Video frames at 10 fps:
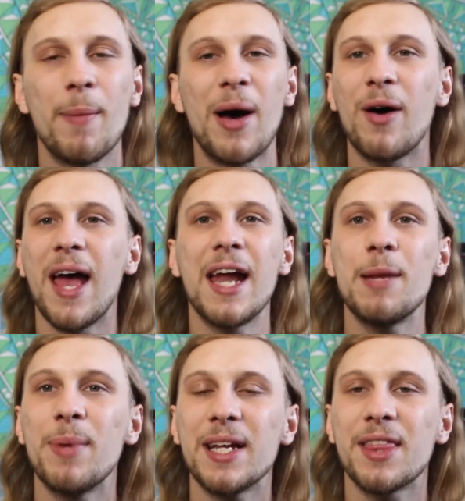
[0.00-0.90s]
about
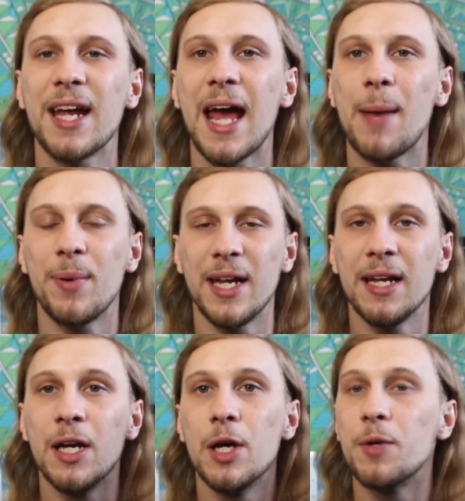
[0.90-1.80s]
any big thing
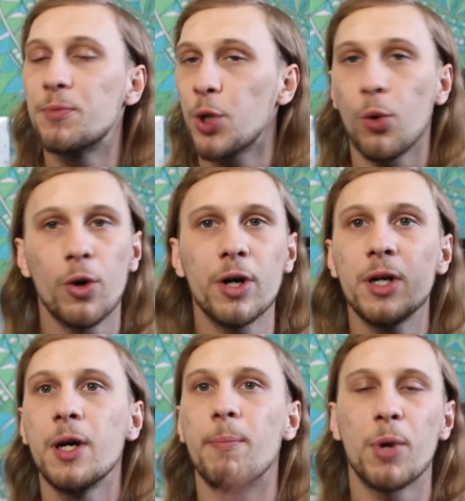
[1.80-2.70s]
happening,
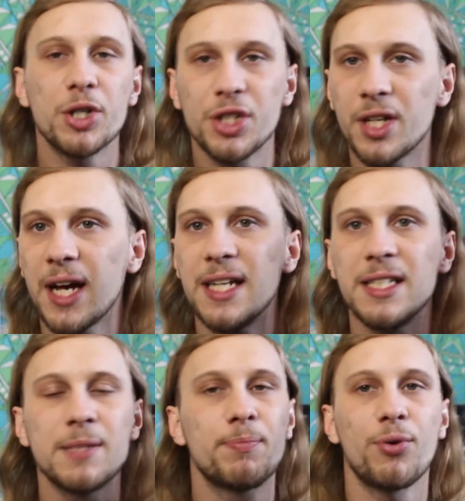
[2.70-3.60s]
tour,
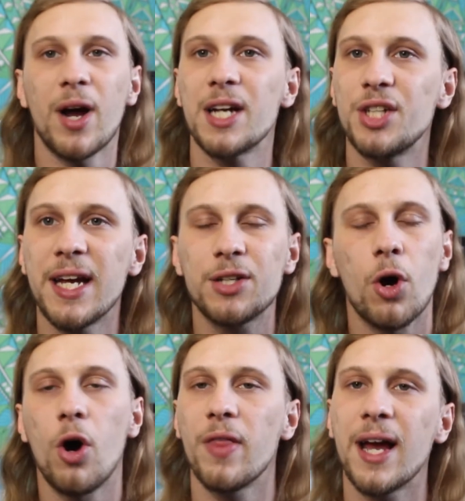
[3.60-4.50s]
merchandise, project,
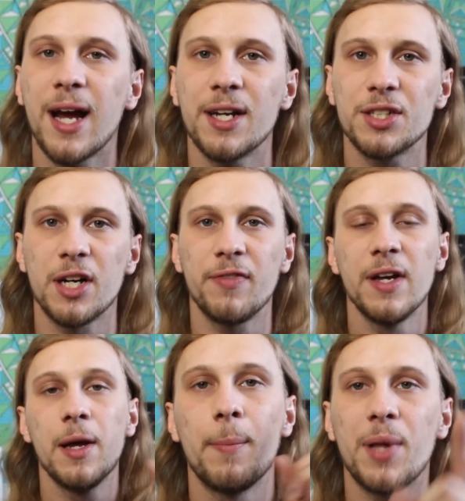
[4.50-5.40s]
all that kind of stuff.
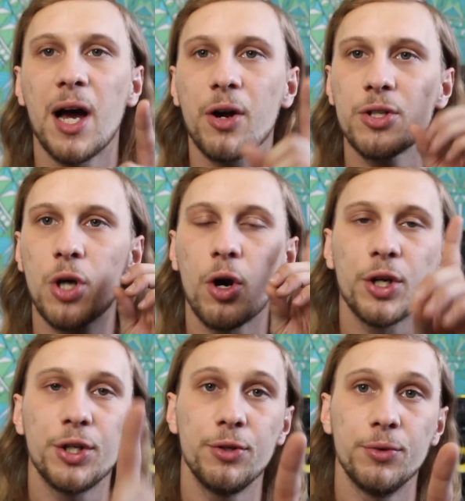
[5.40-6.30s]
Bloggers are
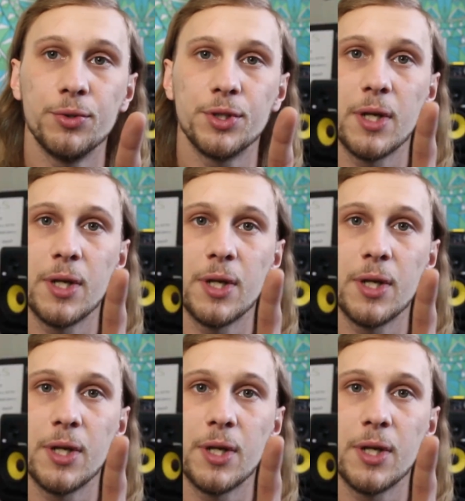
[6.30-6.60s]
huge.